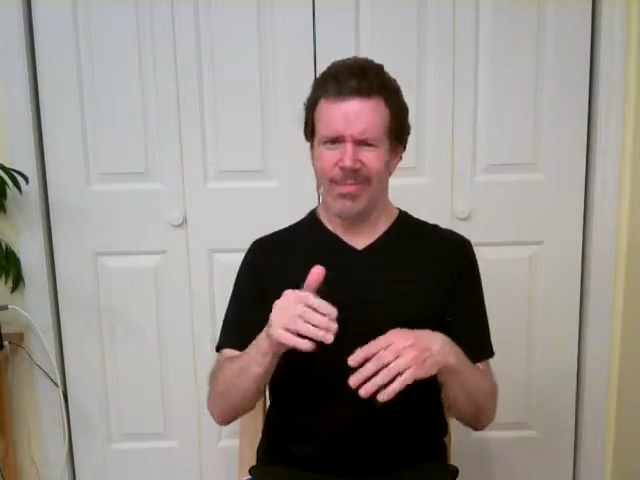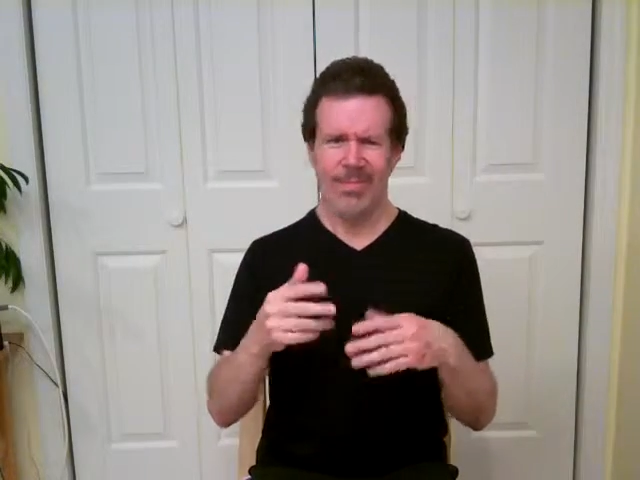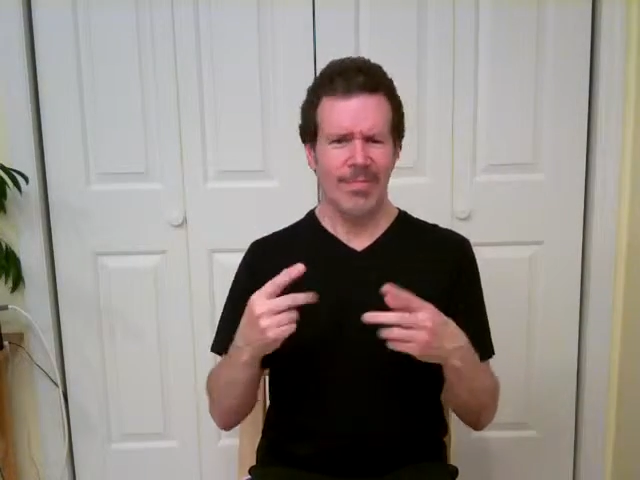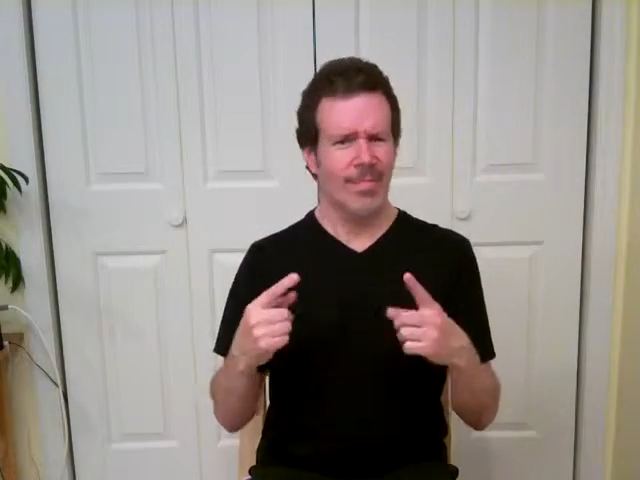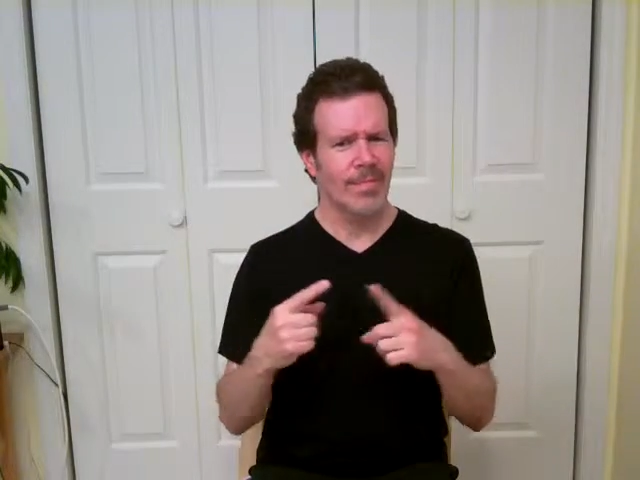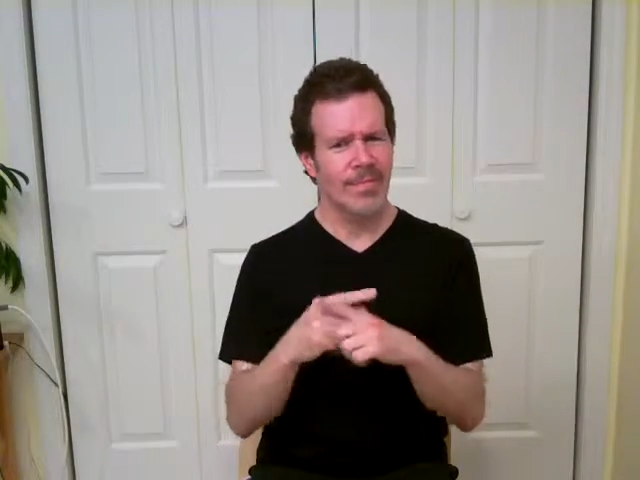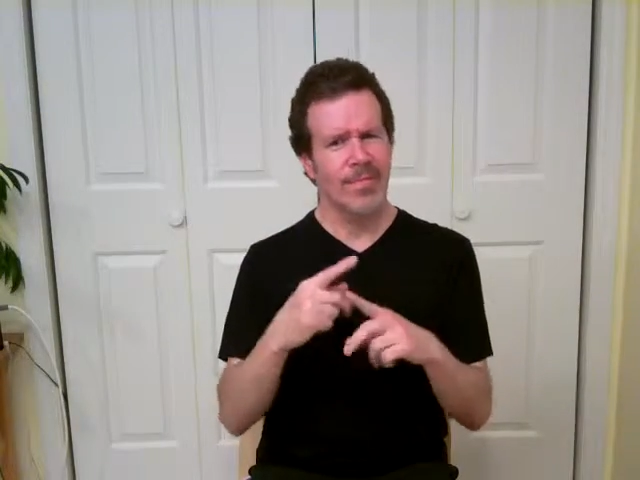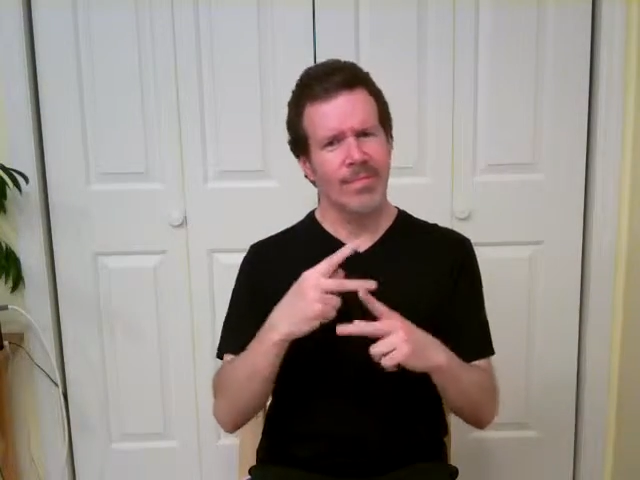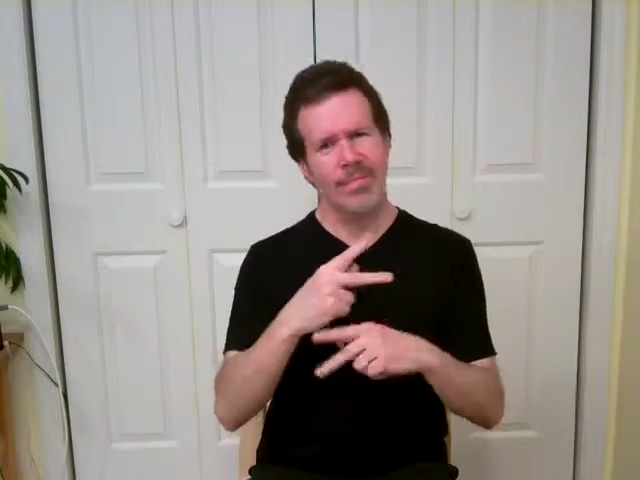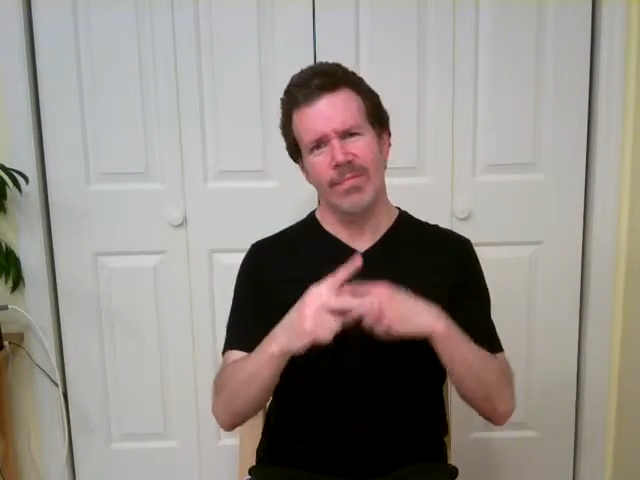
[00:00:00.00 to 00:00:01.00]
C,
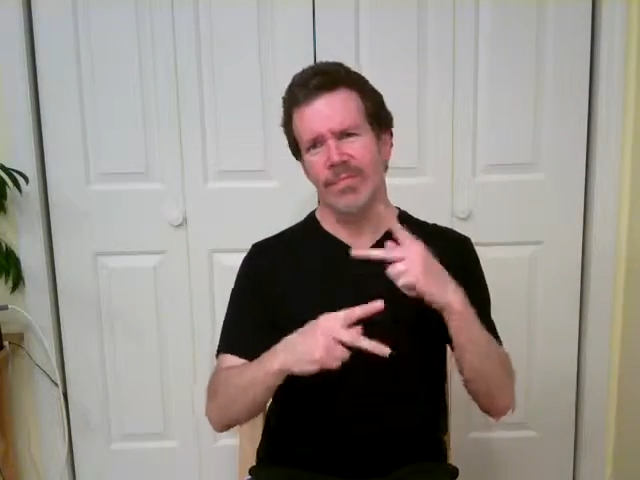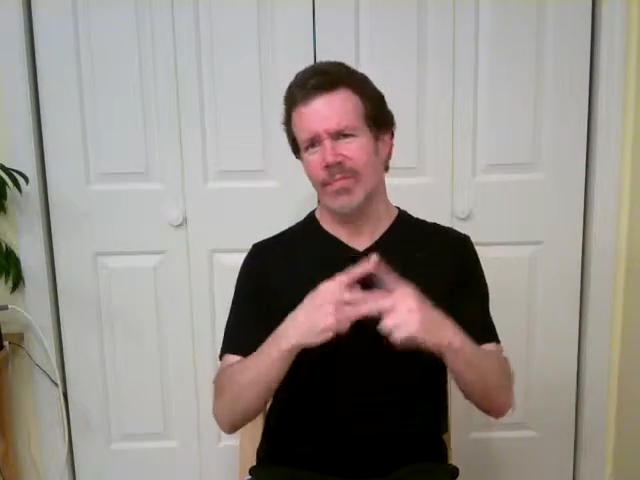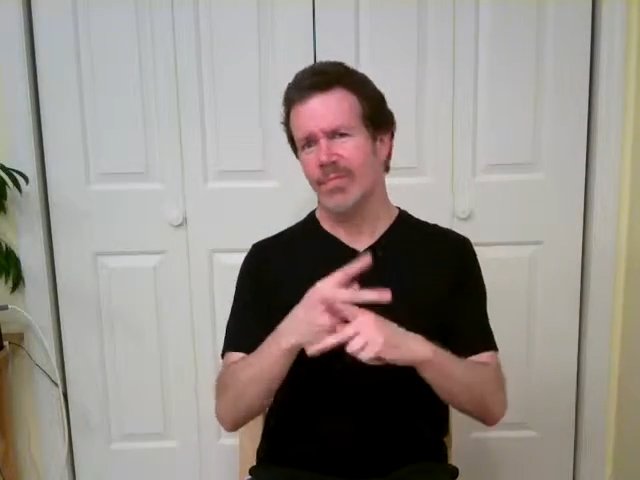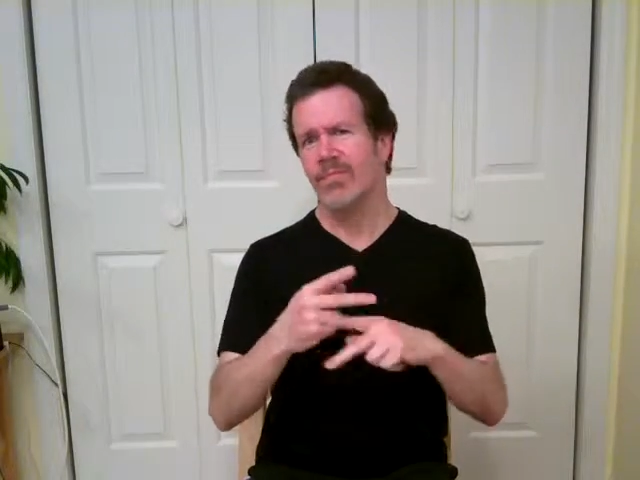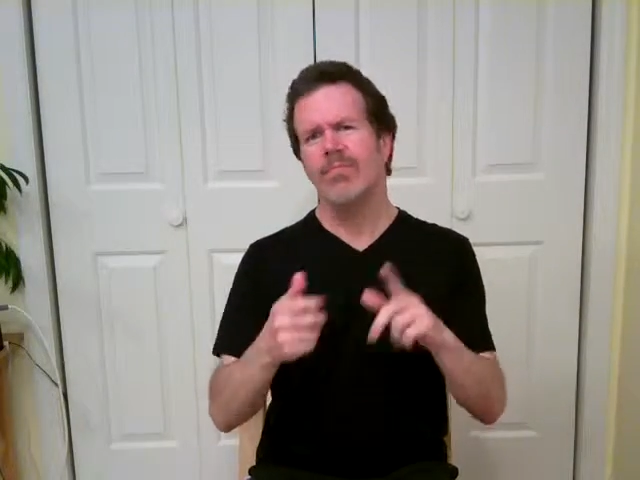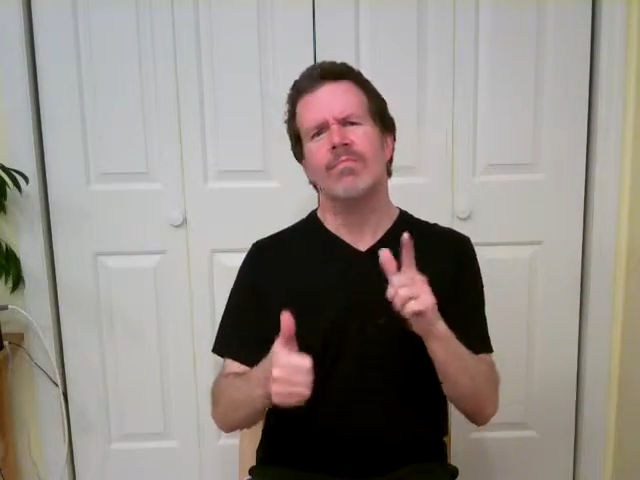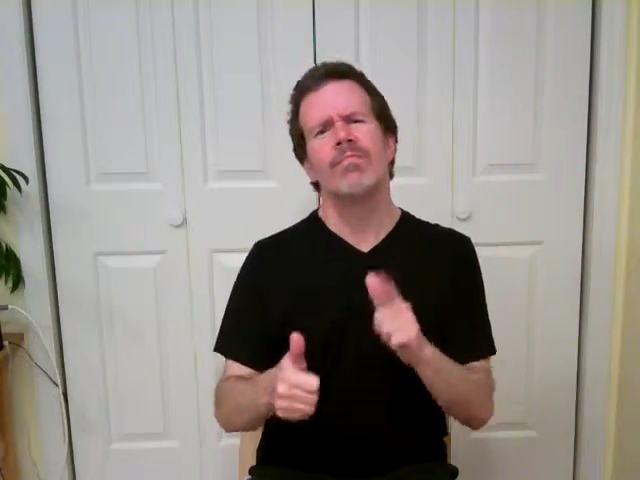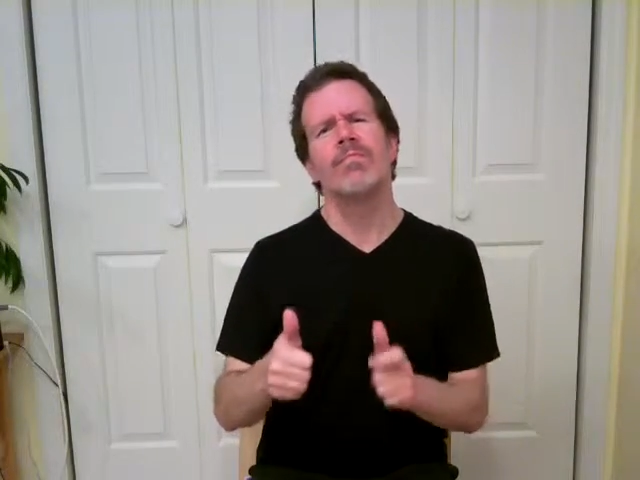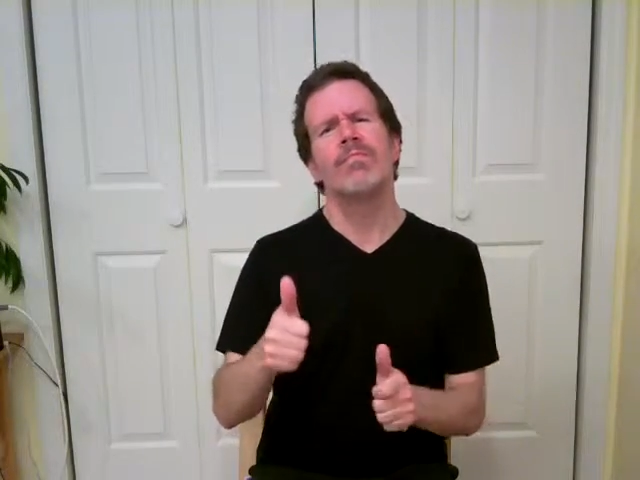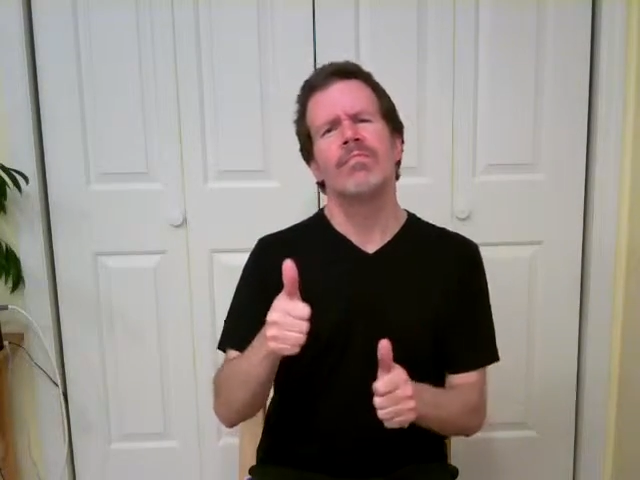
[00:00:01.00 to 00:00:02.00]
person
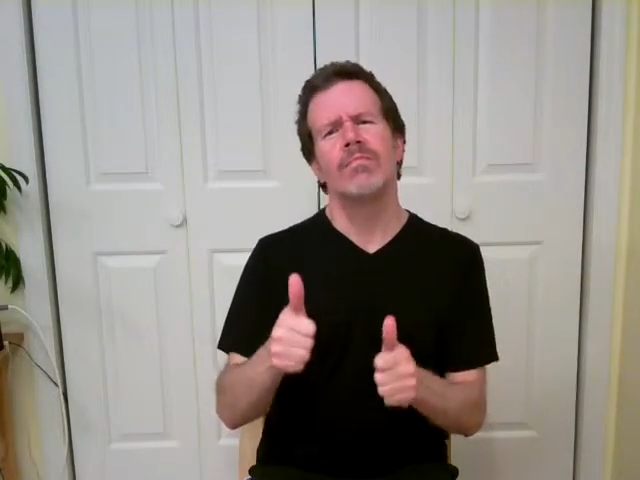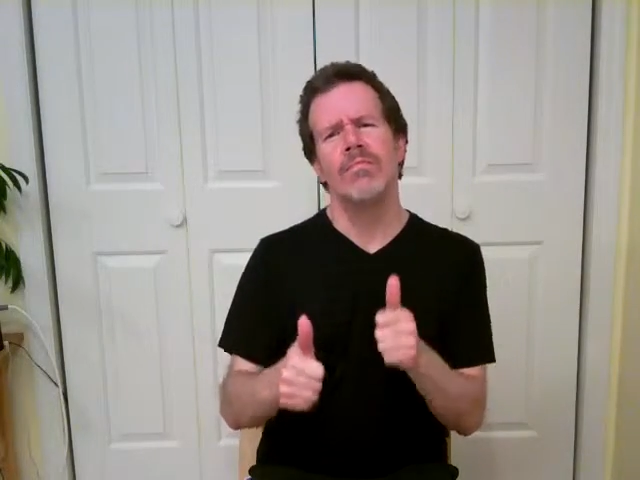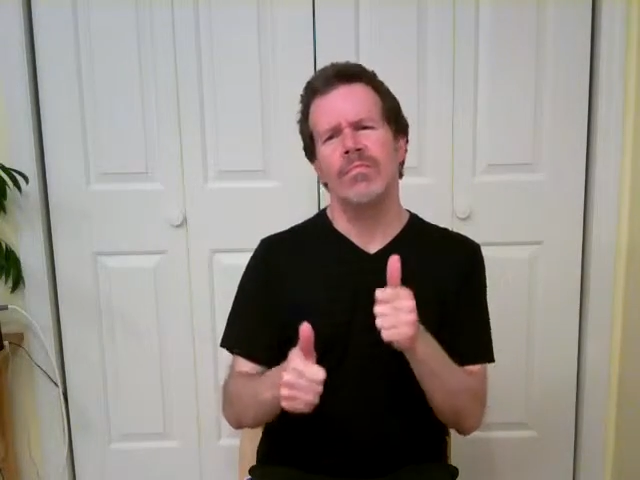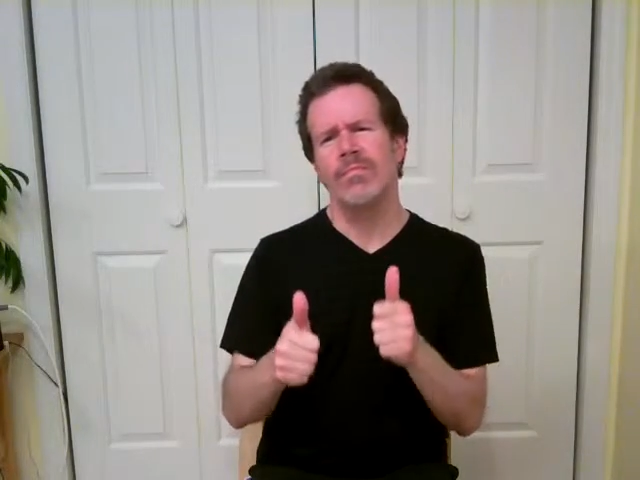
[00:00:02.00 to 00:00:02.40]
versus nature.